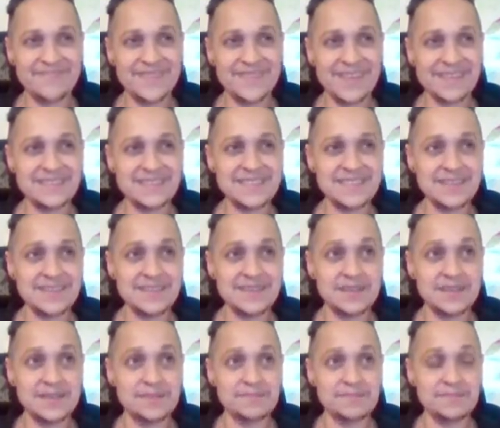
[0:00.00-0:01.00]
That's
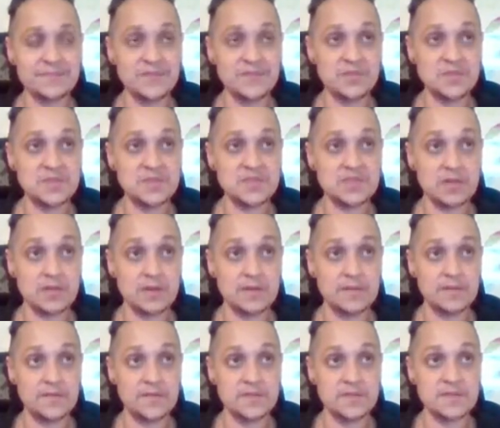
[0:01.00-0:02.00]
a new
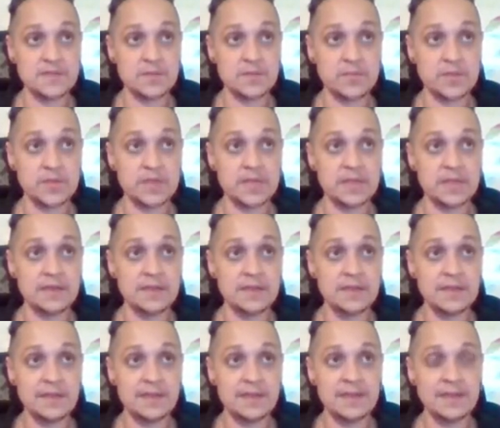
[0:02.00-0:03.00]
start for somebody.
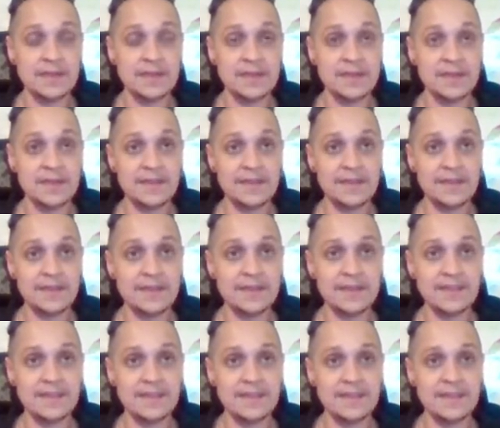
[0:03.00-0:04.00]

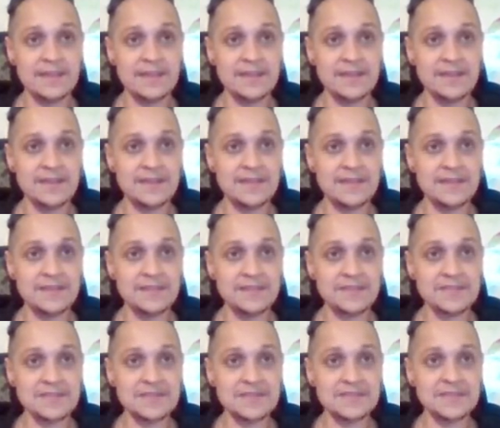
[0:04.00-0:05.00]
And
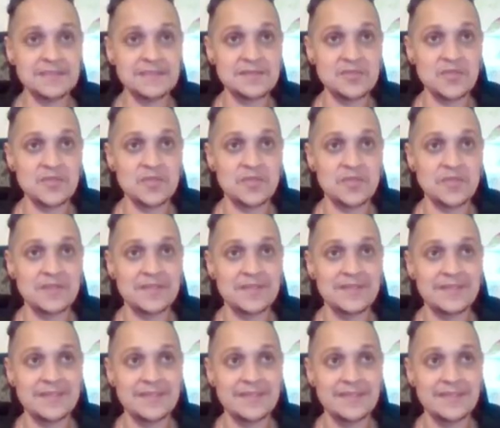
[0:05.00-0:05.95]
there's like this little,